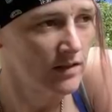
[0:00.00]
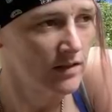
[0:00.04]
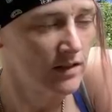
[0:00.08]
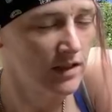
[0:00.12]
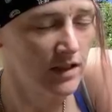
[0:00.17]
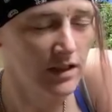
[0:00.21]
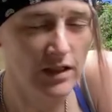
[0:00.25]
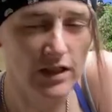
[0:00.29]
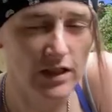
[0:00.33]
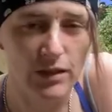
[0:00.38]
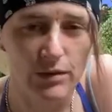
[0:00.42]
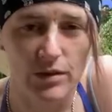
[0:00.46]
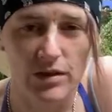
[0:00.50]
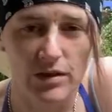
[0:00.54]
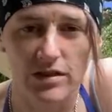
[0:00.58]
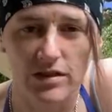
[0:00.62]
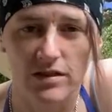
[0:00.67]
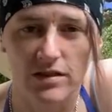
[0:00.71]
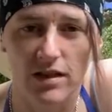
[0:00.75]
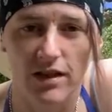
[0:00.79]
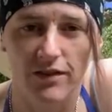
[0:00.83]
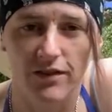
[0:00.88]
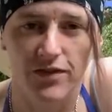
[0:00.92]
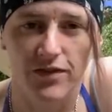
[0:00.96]
Dealing with
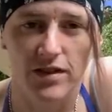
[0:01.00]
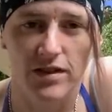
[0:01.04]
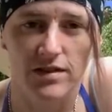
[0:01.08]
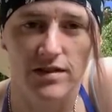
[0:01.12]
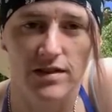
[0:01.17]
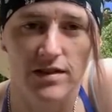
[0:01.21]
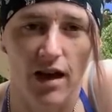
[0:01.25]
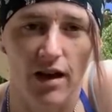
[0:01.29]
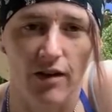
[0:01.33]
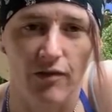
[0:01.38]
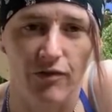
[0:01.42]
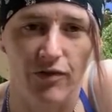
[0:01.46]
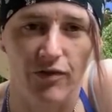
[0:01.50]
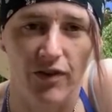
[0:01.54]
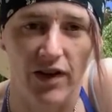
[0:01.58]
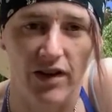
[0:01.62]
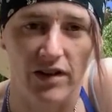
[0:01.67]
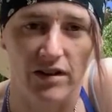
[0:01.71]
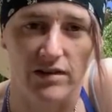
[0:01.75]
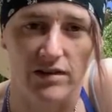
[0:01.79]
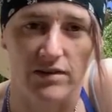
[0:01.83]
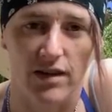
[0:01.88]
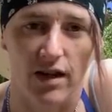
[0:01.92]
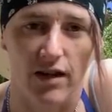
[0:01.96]
stuff that is not fair
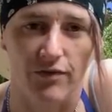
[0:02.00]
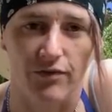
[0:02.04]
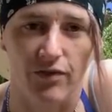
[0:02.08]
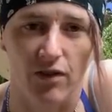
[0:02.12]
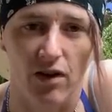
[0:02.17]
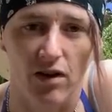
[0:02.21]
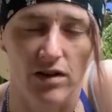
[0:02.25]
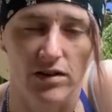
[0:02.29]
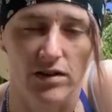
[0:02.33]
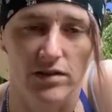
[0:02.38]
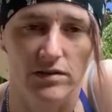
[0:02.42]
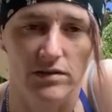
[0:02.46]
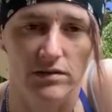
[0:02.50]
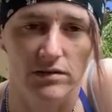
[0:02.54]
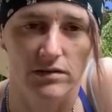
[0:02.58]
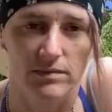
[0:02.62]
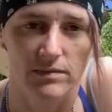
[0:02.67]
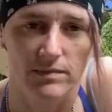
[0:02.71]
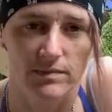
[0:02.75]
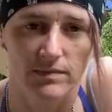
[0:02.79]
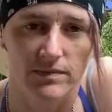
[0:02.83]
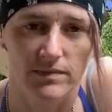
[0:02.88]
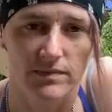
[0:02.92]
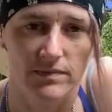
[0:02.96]
is not fun.
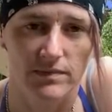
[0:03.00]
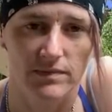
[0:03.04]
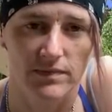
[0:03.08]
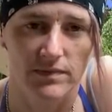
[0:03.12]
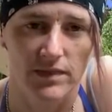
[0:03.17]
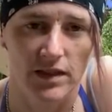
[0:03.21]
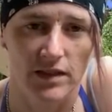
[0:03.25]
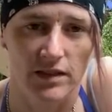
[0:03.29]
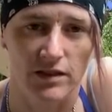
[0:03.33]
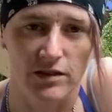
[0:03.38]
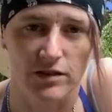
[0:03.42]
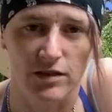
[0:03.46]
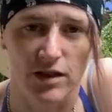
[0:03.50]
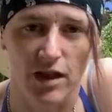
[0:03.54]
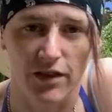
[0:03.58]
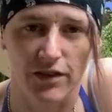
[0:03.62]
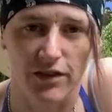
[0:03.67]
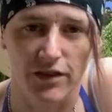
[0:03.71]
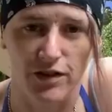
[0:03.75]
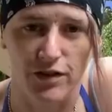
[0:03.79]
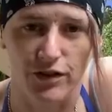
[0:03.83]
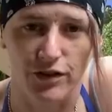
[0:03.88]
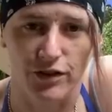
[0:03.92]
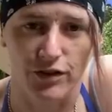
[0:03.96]
And there's nothing
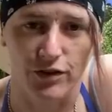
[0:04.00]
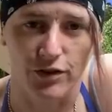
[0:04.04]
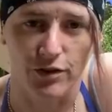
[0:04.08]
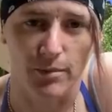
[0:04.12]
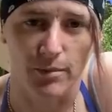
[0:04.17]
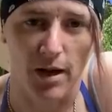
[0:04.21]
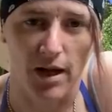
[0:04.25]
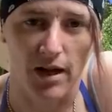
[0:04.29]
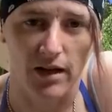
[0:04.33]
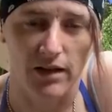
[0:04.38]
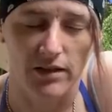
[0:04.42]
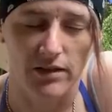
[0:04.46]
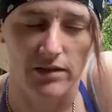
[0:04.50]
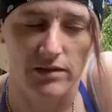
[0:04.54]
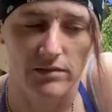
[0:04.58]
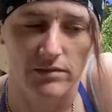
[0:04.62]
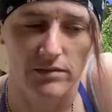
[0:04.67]
you can do about it.